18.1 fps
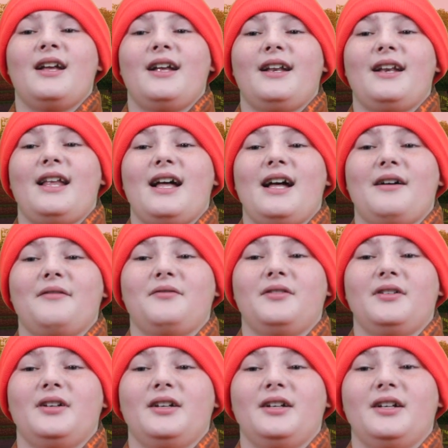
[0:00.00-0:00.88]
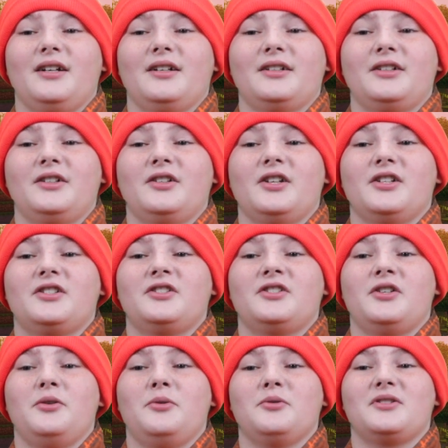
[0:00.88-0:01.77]
And have a good
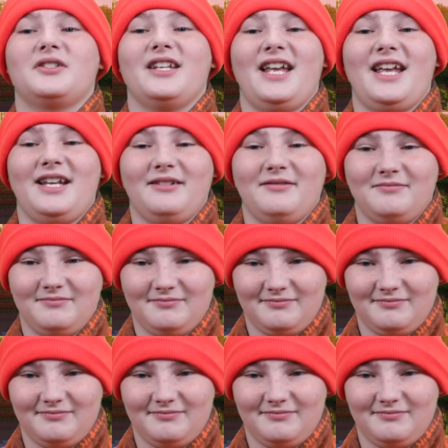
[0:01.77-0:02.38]
Tuesday.